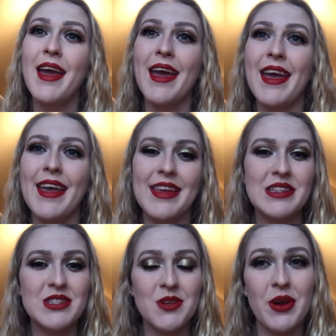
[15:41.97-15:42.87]

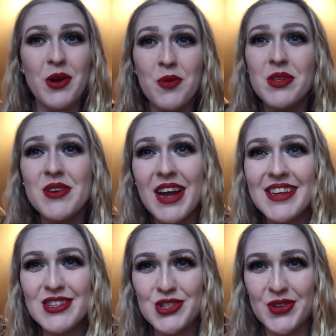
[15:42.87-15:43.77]
And so I hope that you
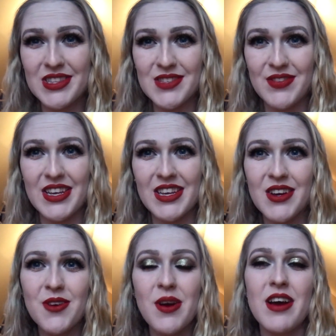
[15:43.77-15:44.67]
guys enjoyed this
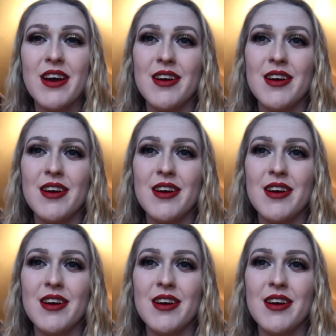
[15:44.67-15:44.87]
video,